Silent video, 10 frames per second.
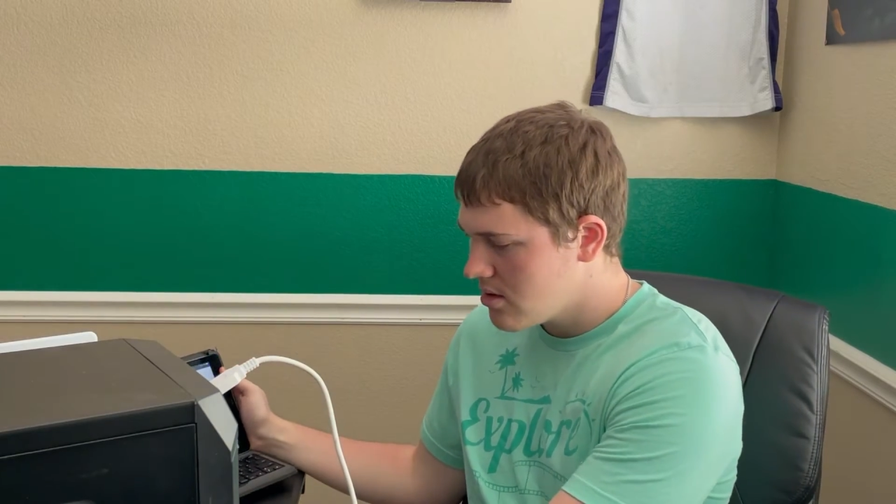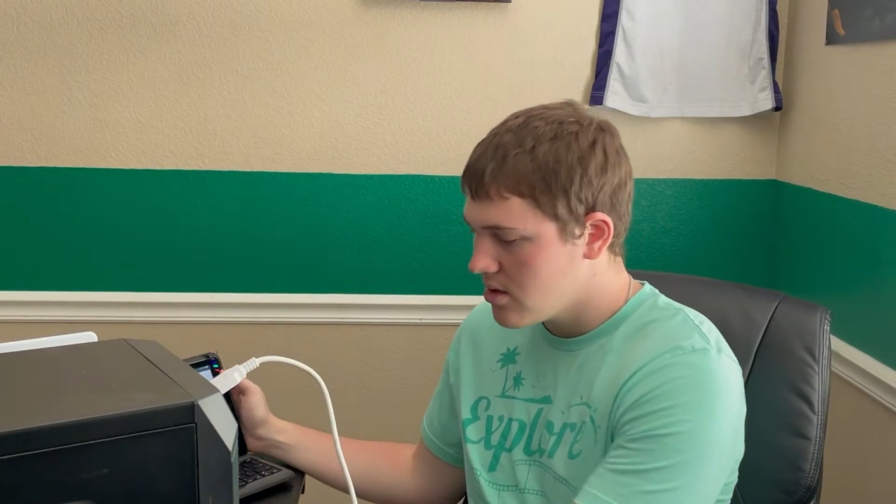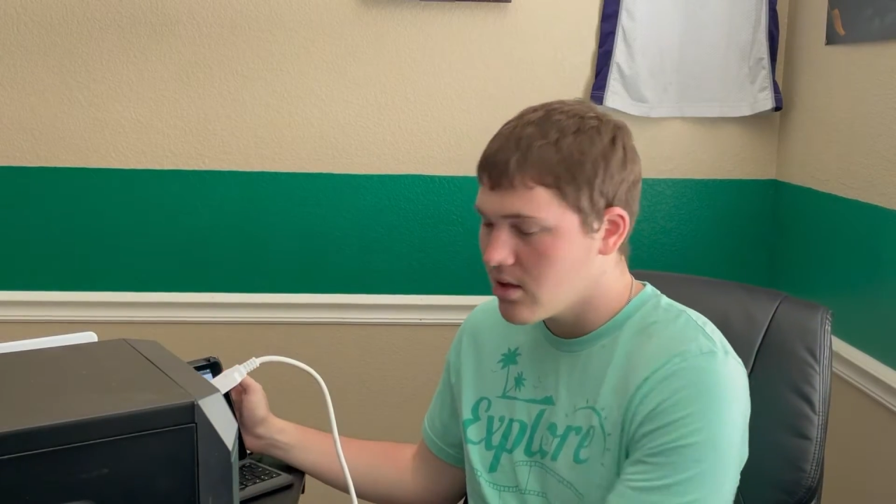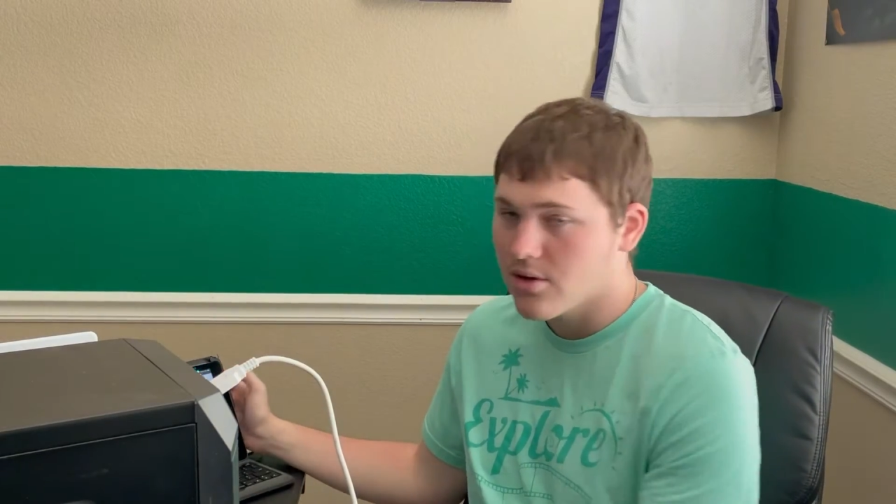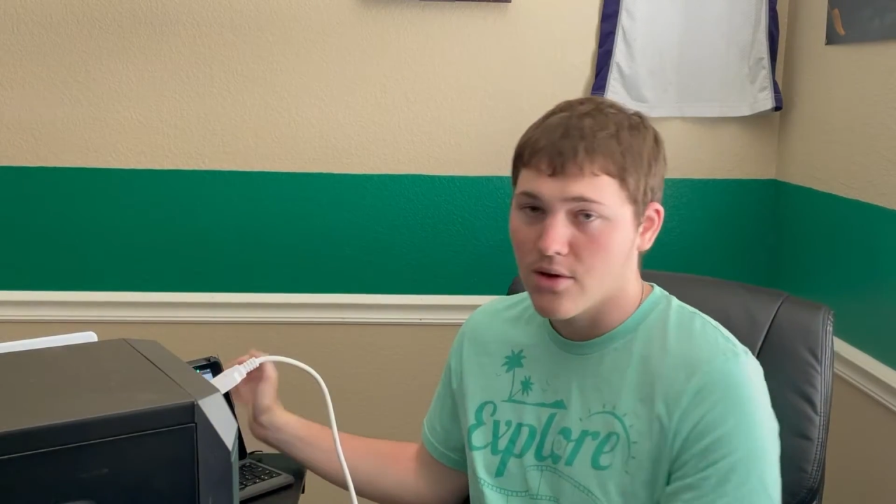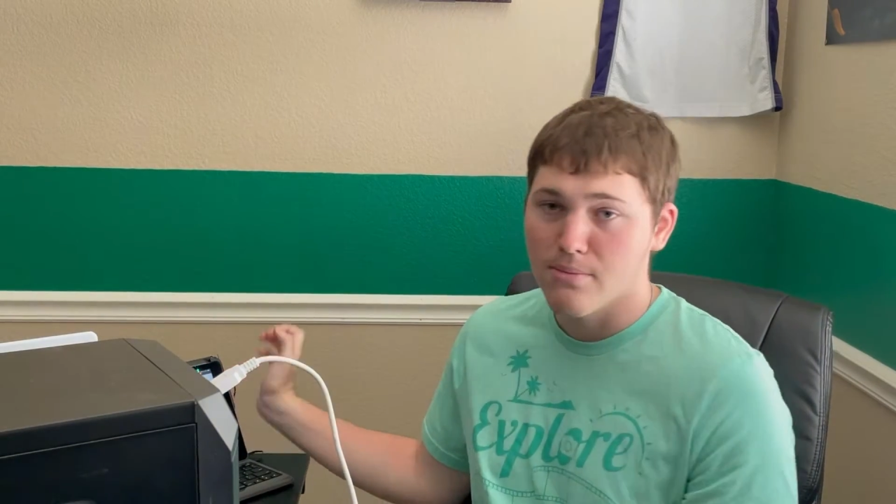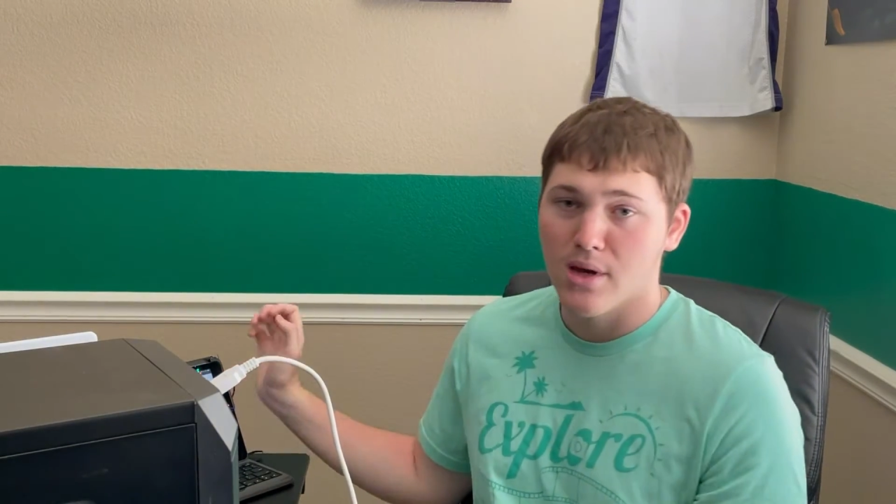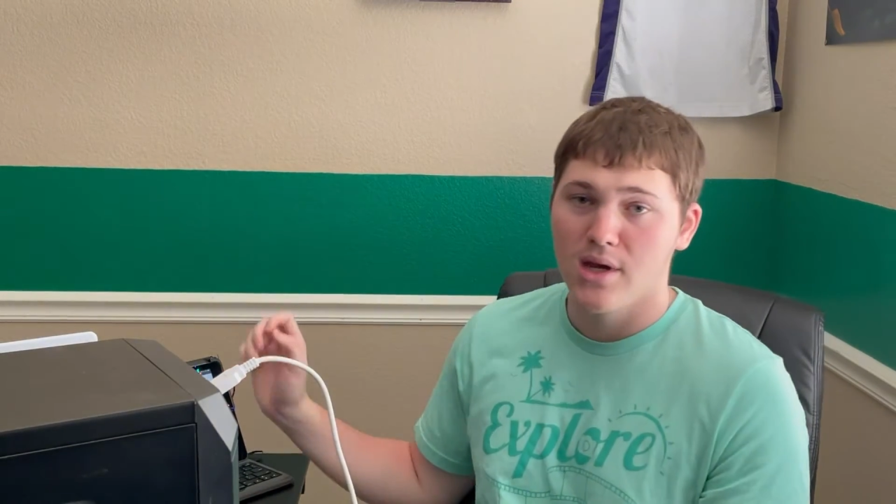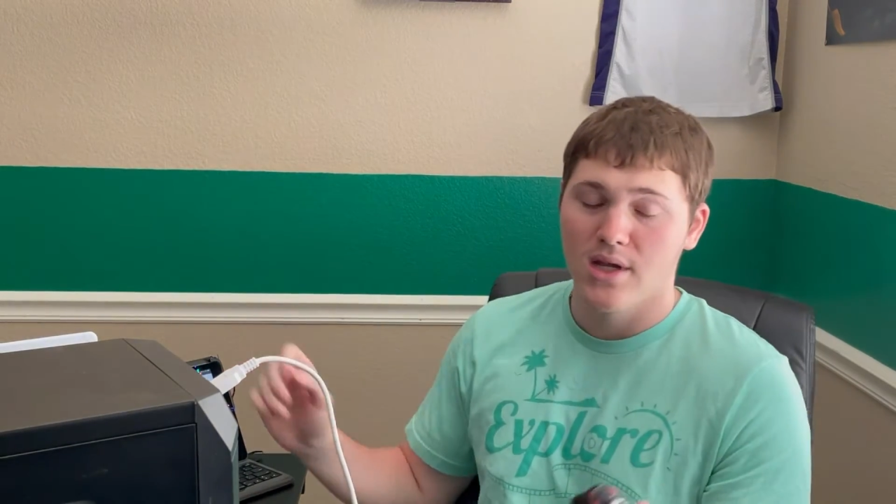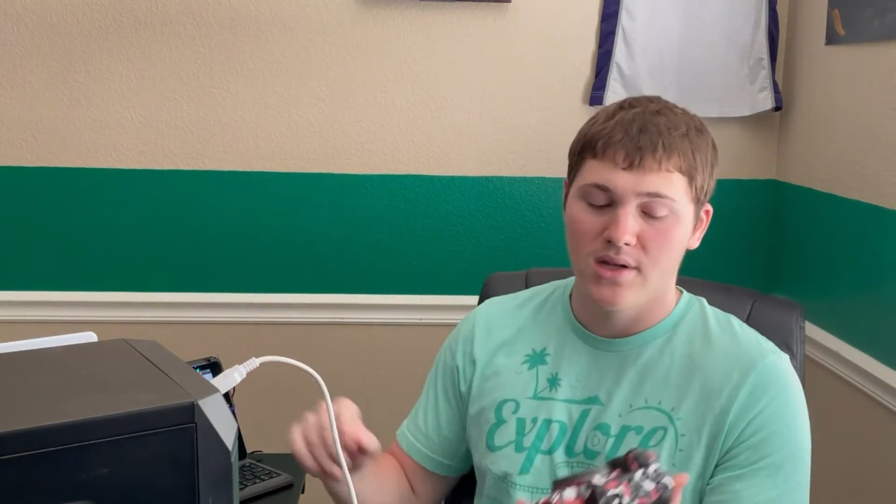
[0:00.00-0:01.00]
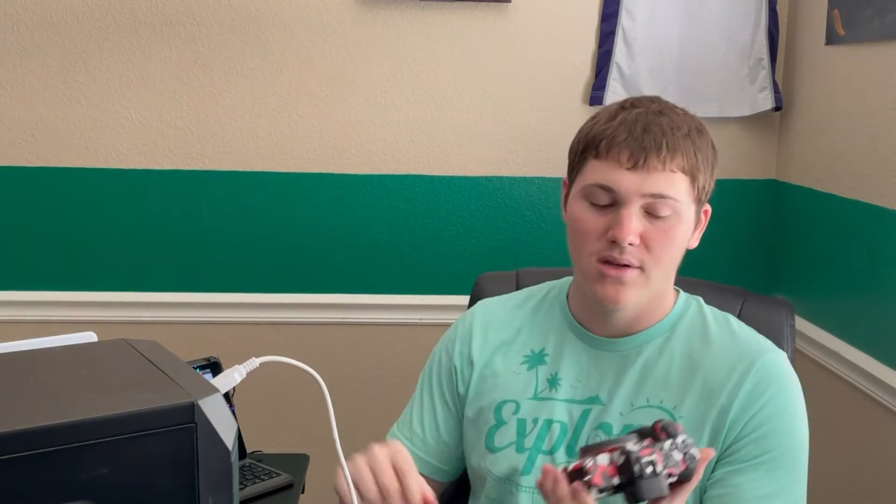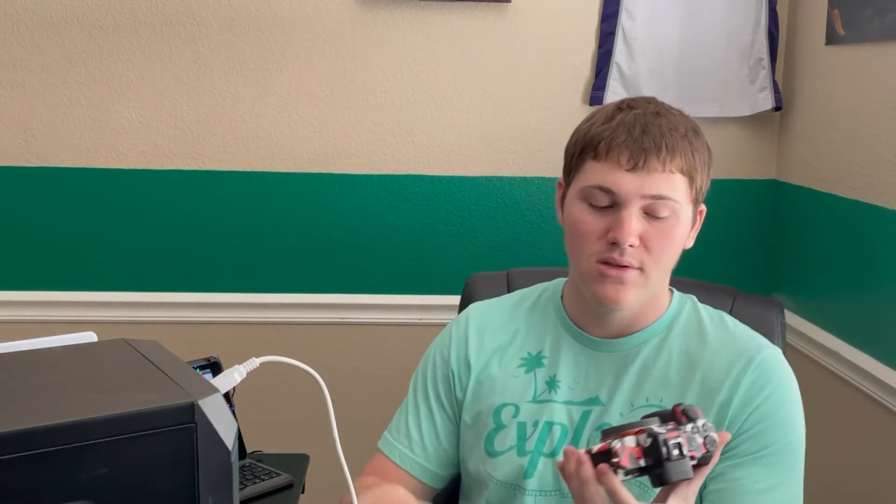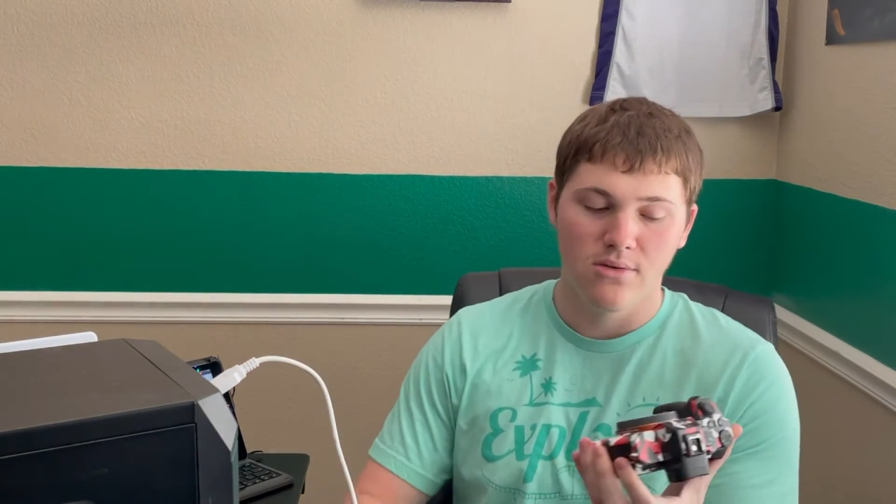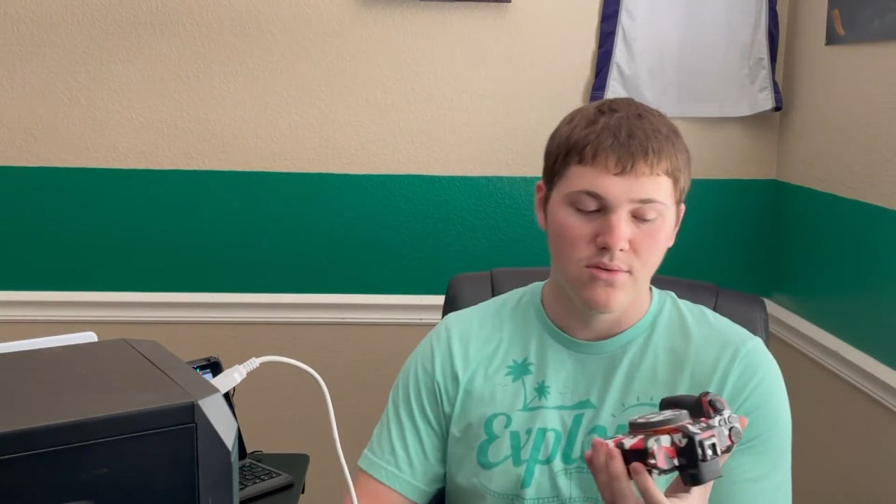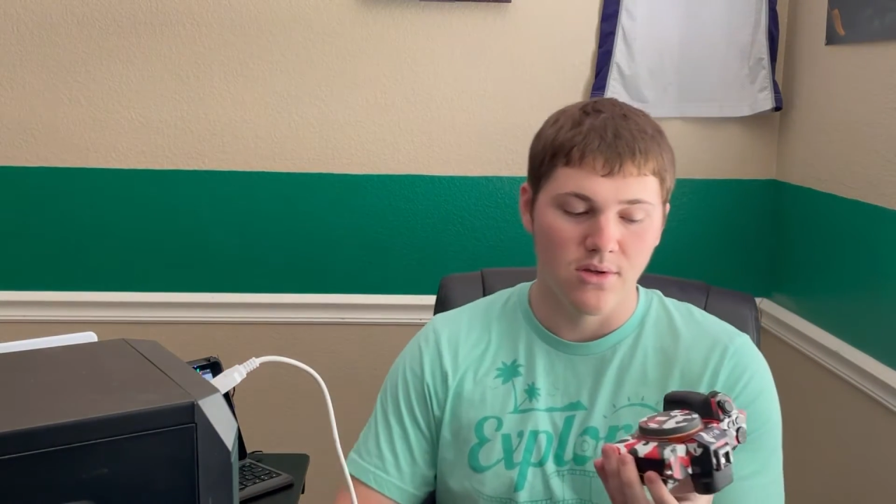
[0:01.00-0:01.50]
And on mine, I
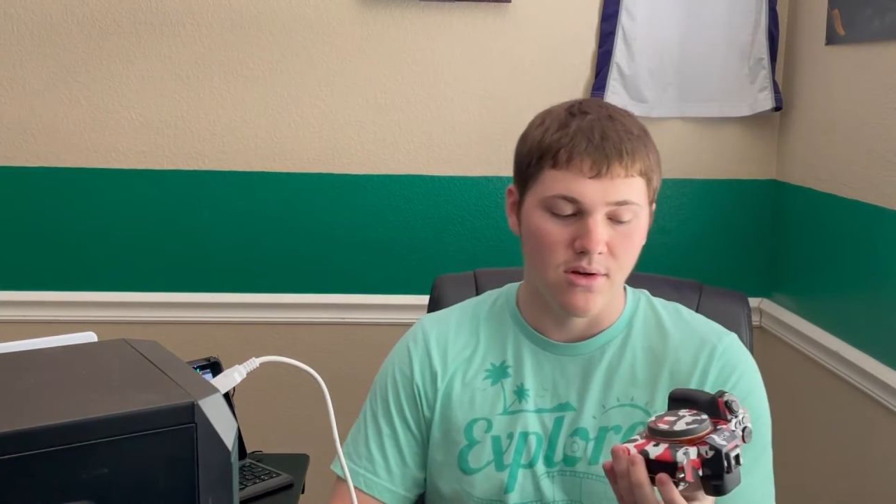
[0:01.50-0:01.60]
didn't use